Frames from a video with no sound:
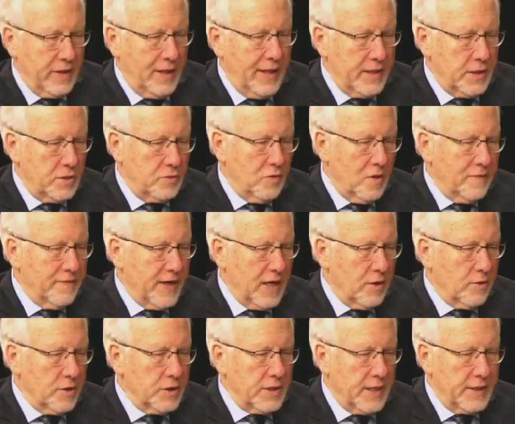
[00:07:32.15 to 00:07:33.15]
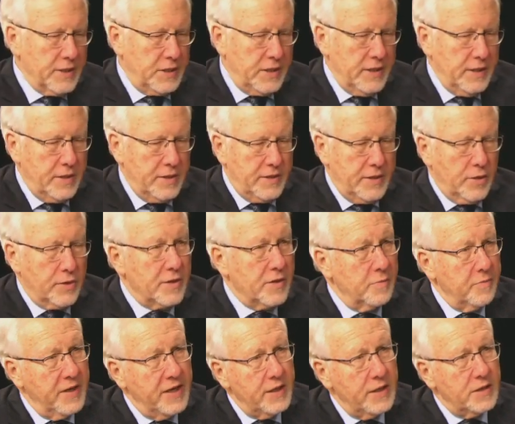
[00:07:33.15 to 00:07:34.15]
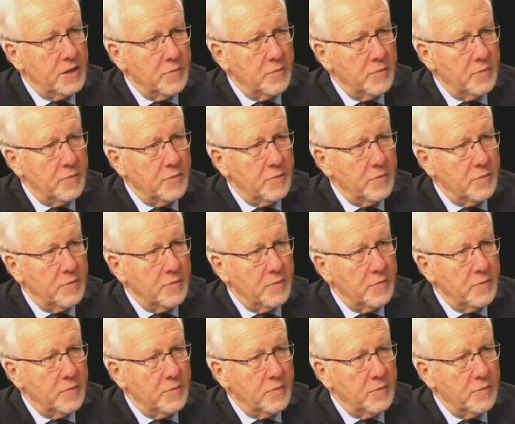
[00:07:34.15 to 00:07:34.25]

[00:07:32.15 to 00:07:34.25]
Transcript: last 12 hours, I see that they're committed